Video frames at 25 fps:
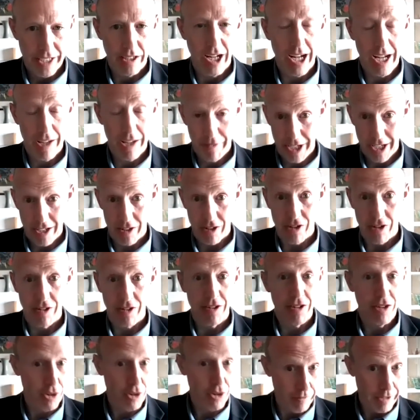I've
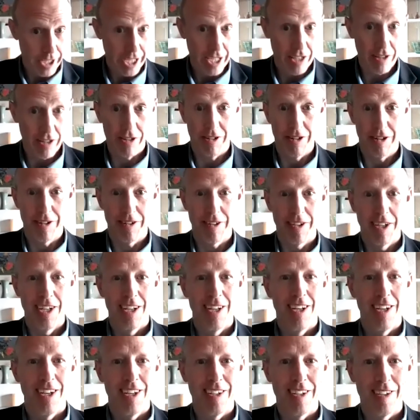answered, you've answered,
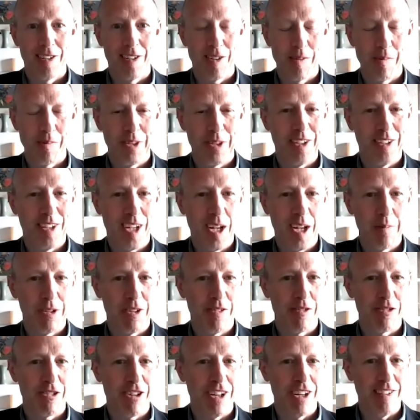in some of the types
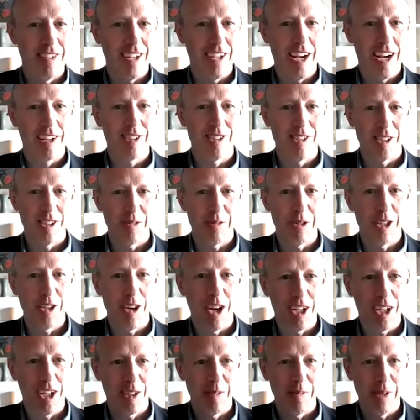of transactions we
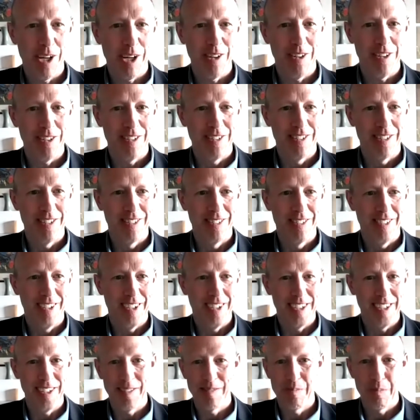talked about,
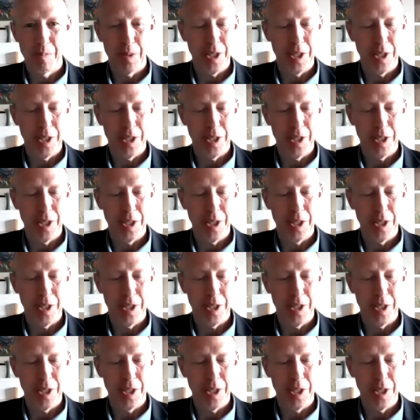right?